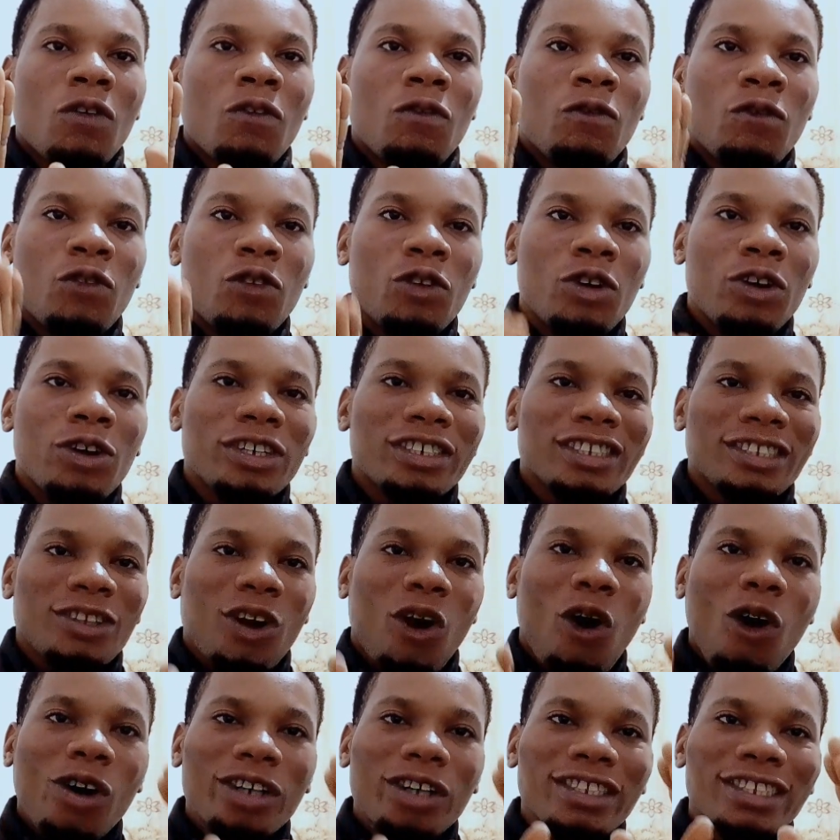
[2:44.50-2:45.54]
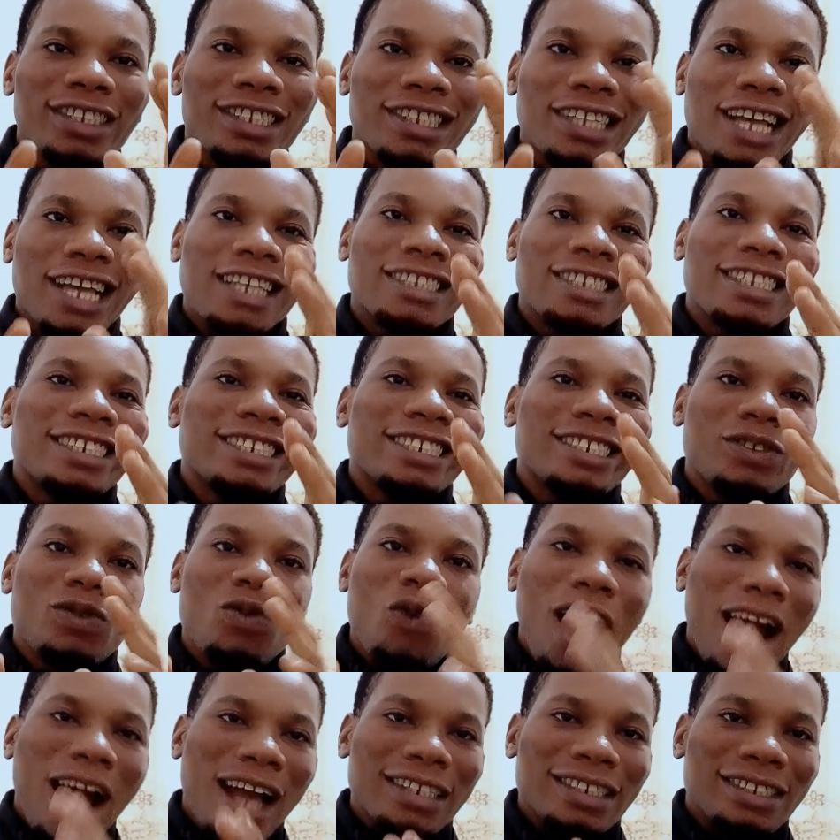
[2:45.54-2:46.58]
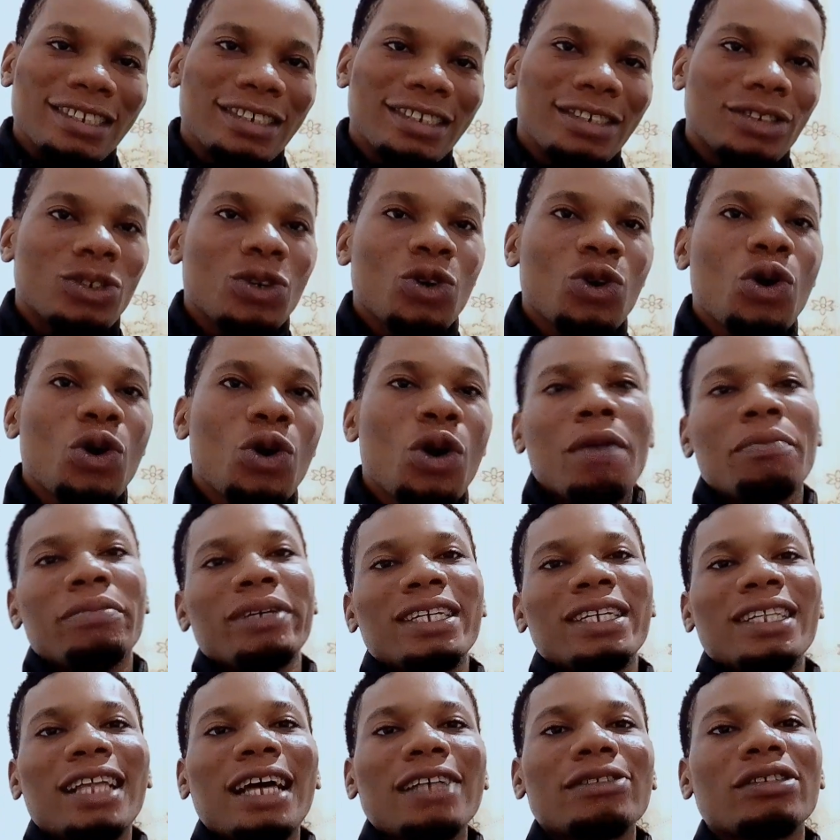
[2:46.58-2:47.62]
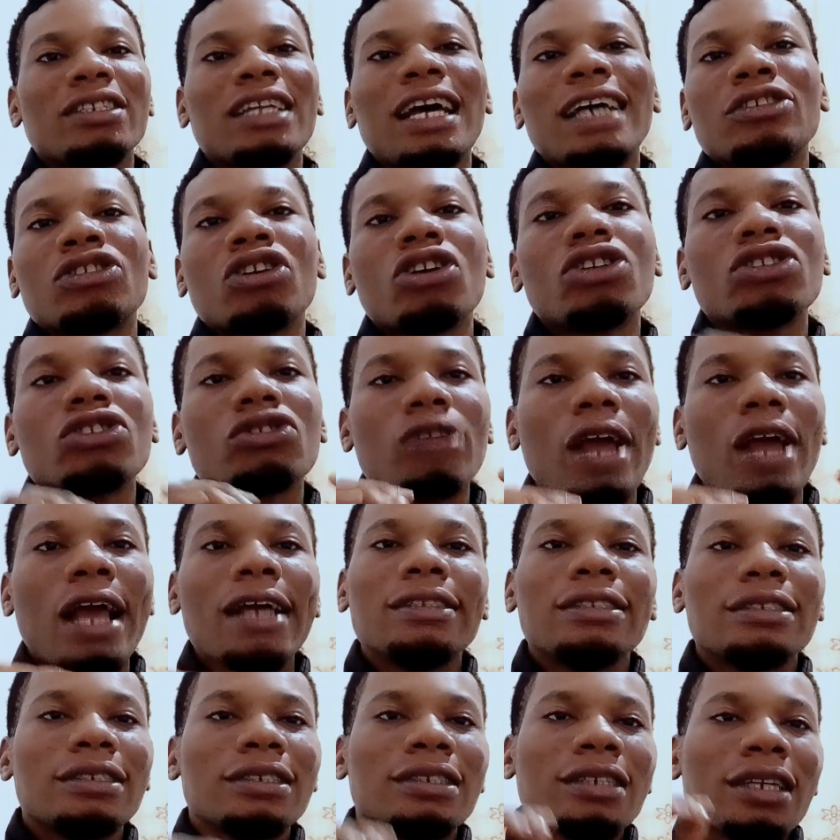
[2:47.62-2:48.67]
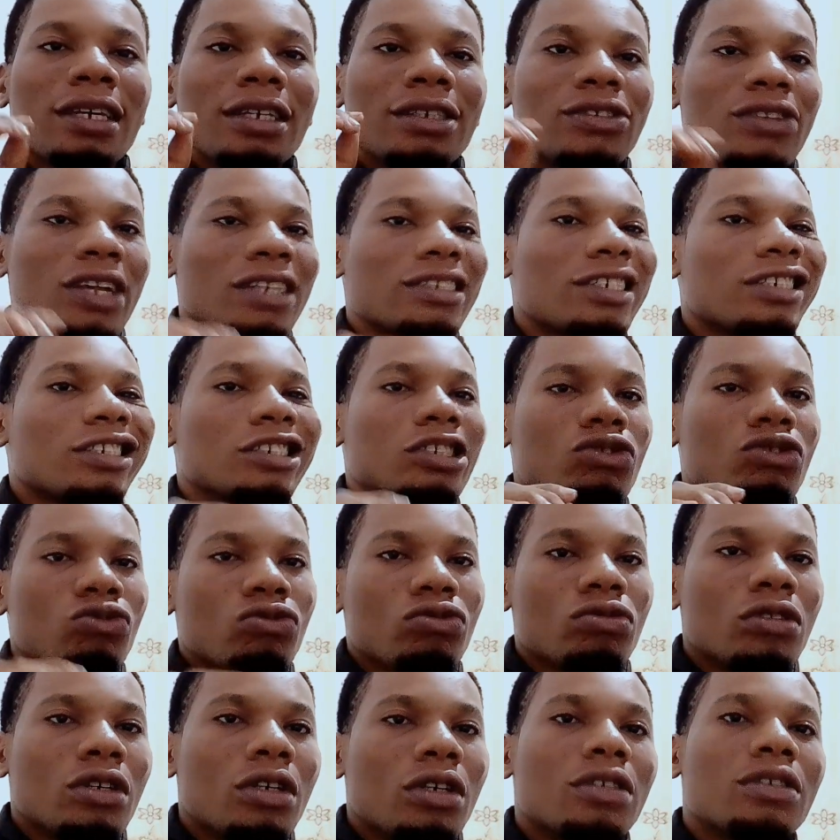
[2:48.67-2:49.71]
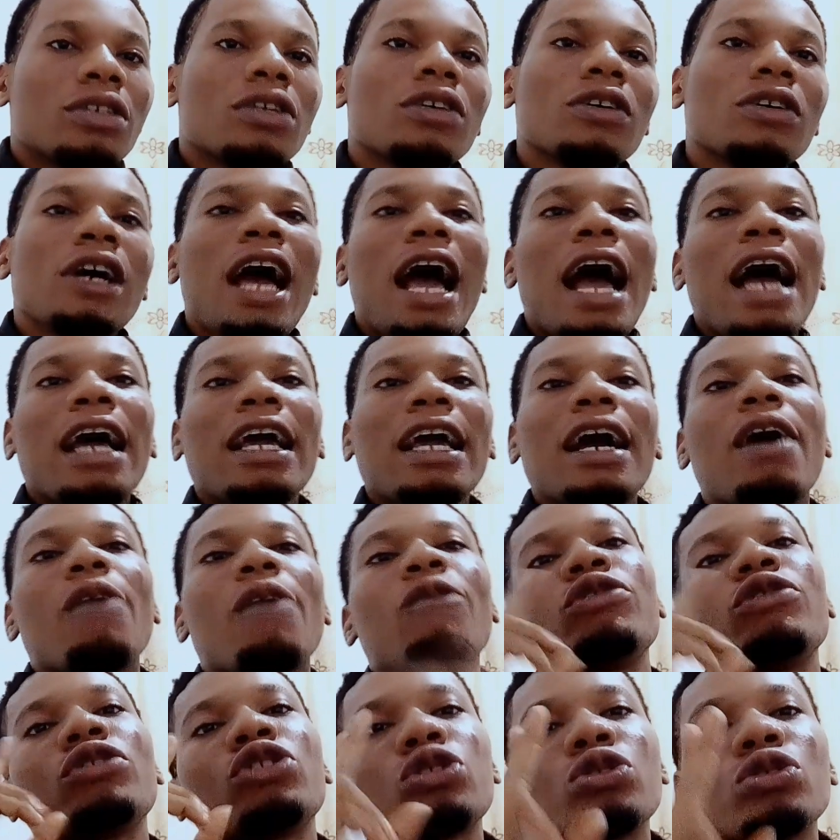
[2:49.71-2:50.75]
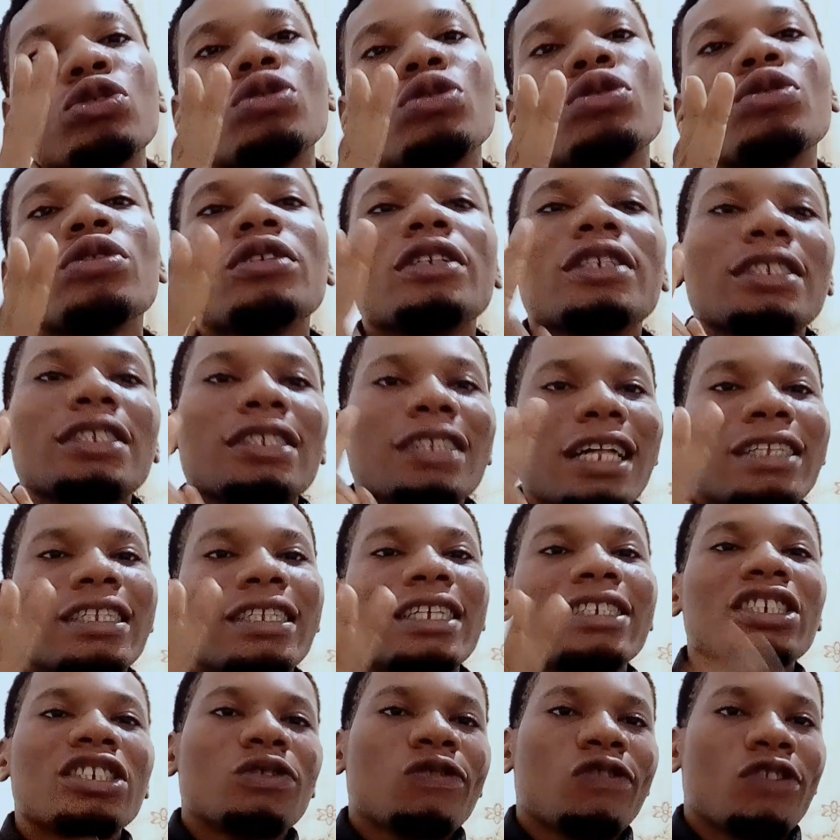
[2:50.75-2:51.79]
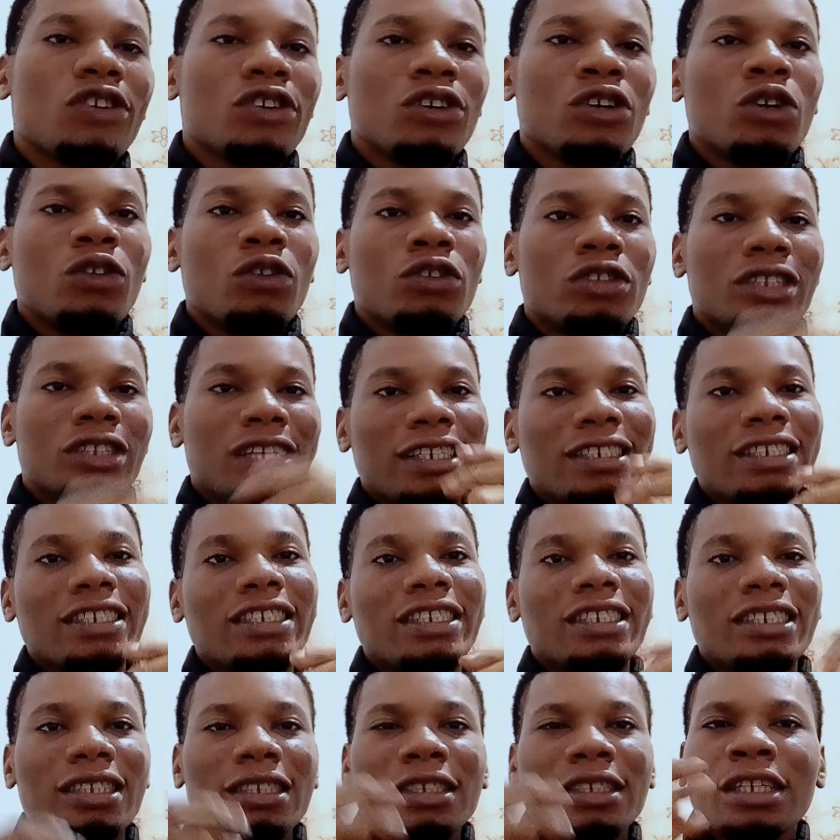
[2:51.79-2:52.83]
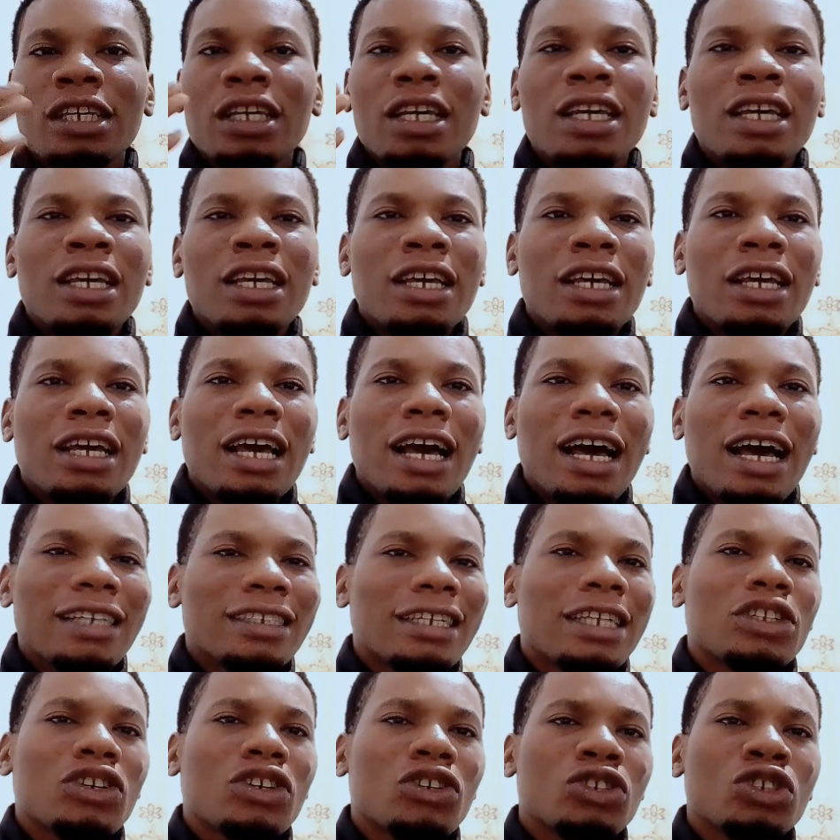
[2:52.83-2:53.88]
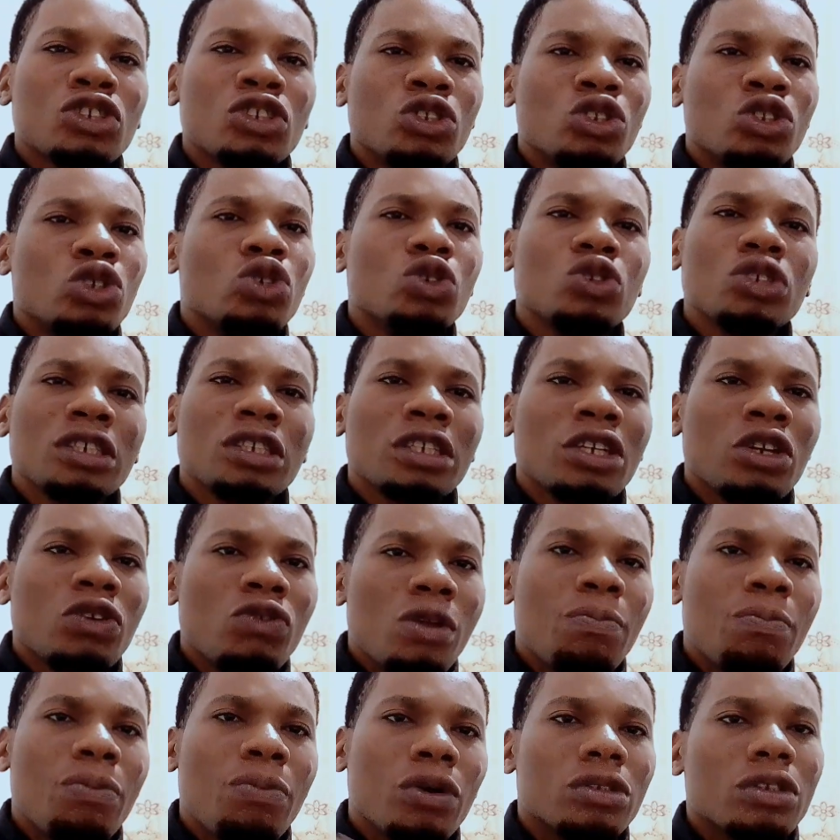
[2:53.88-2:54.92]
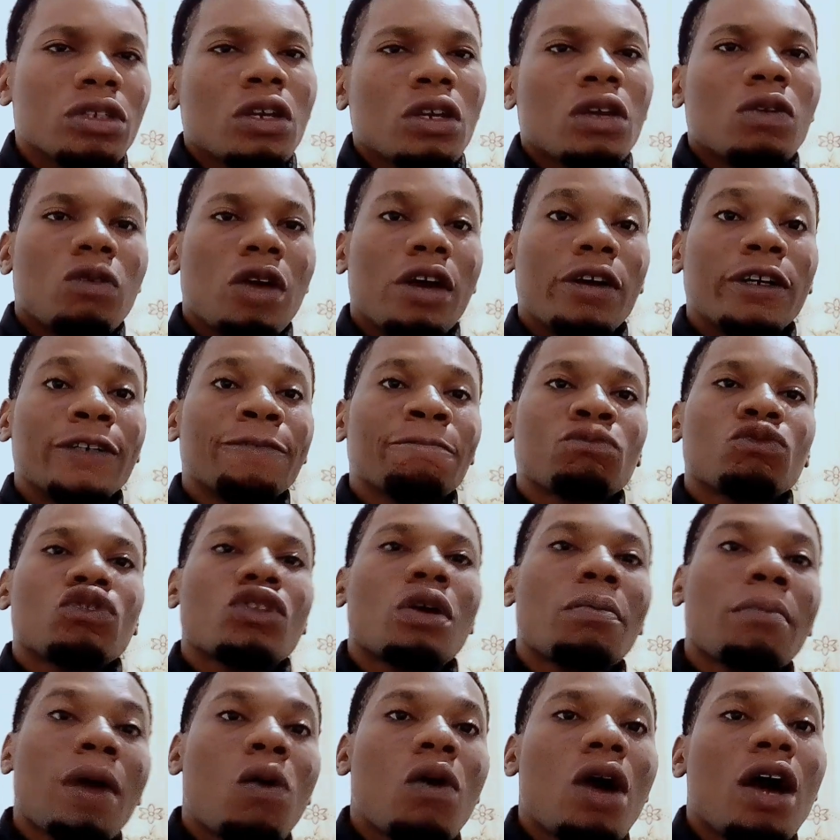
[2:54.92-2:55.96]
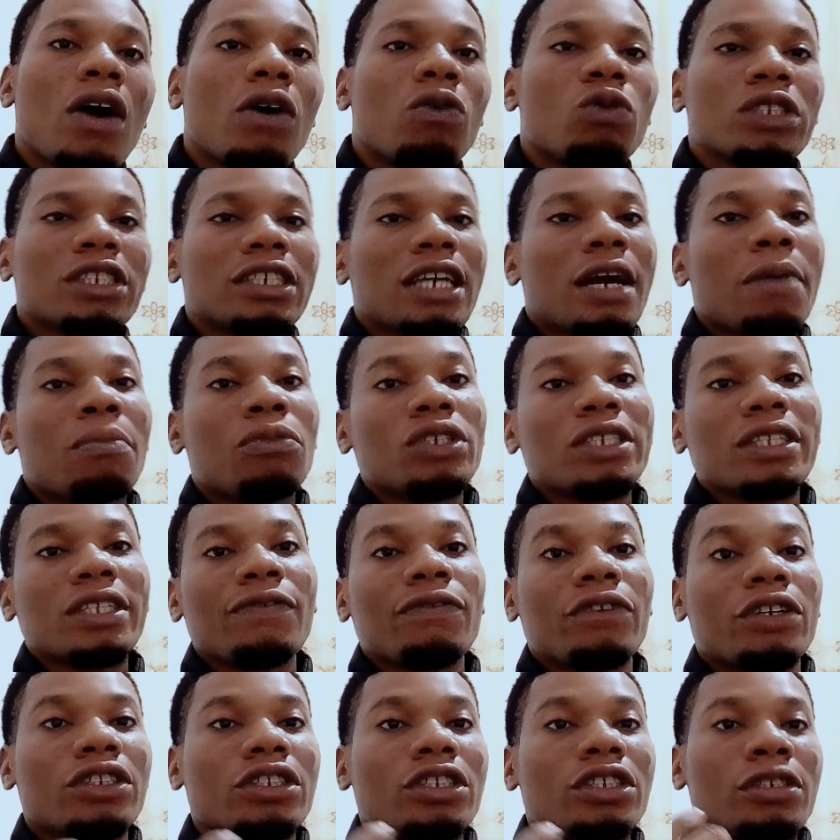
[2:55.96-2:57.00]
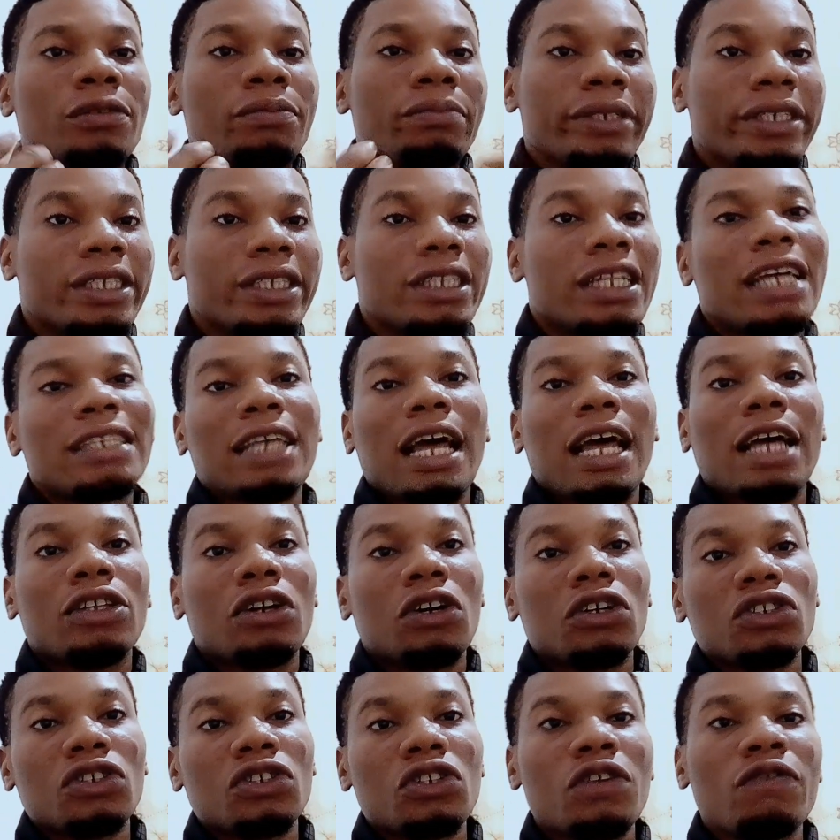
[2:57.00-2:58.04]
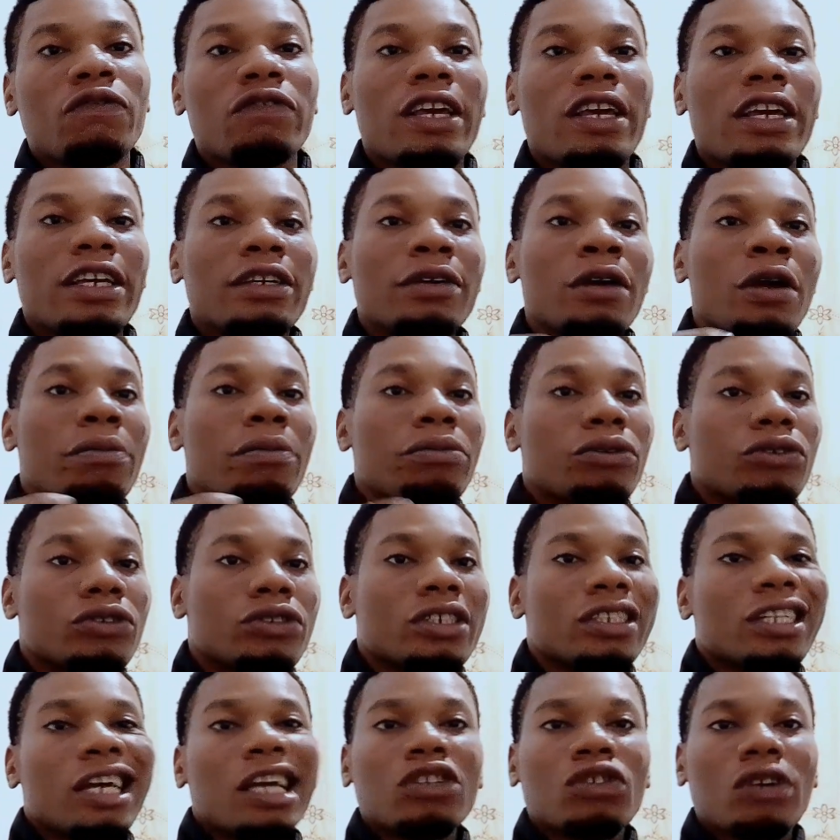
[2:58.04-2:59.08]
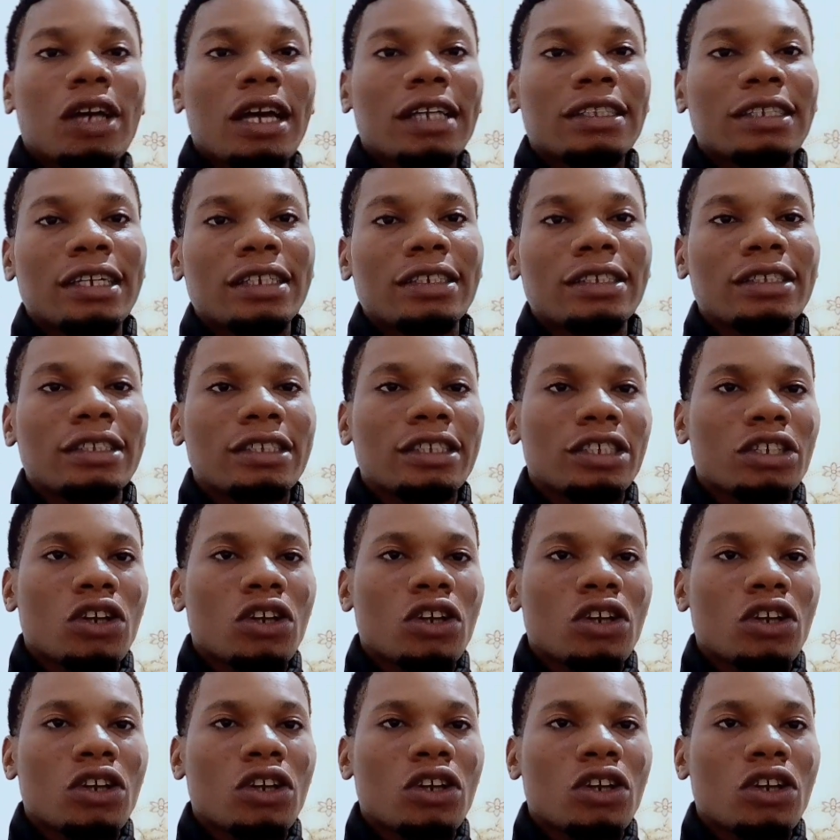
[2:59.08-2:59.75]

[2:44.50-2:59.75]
focus on strategy one. So beginner traders, don't try this strategy two. So I have two strategies for trading this hazardous news report. Well, number one, which are mostly for the beginners, and also if you're a pro trader, you can trade it, is